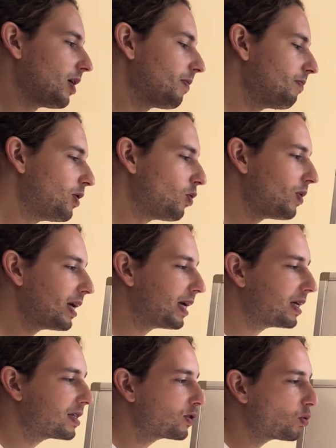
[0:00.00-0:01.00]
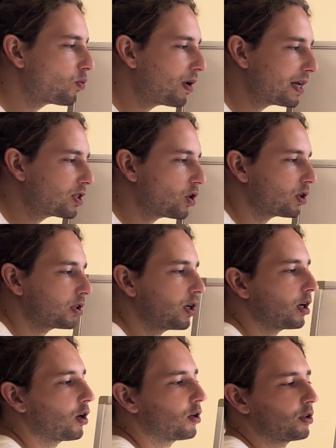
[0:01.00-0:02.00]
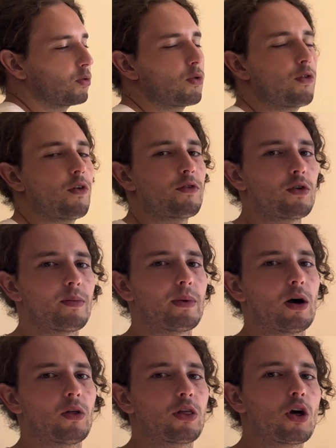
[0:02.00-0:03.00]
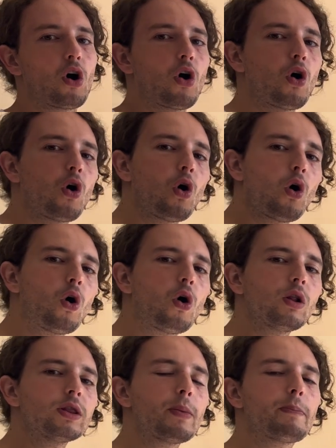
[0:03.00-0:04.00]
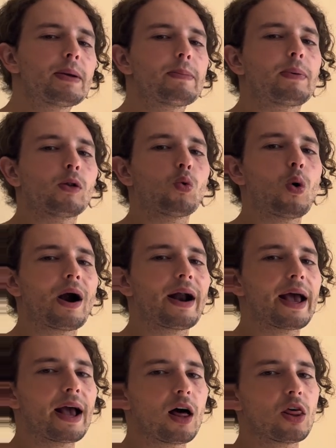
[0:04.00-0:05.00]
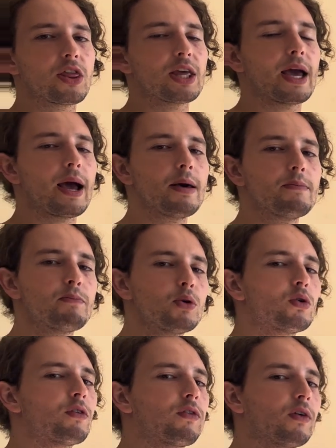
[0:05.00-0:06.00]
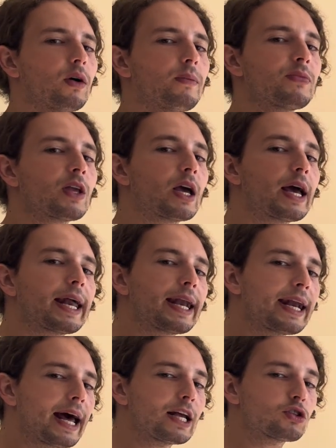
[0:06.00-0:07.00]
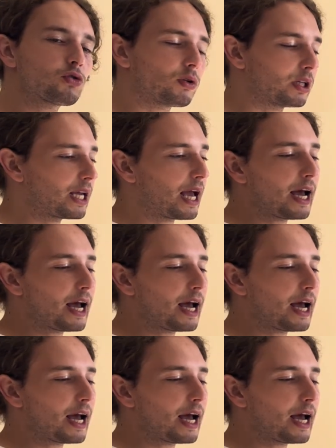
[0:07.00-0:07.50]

Mewing is to rest your tongue on the roof of your mouth. All the people who are healthy and beautiful naturally,